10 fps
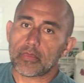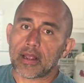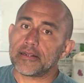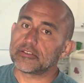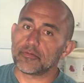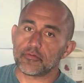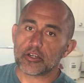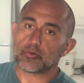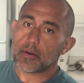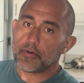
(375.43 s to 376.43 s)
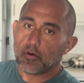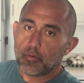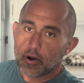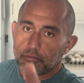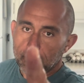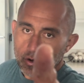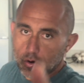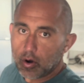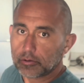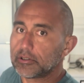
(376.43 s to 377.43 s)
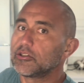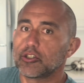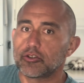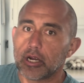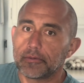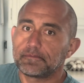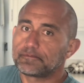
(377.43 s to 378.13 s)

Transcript: And some fresh white peel pork from Uncle Halton Chachan.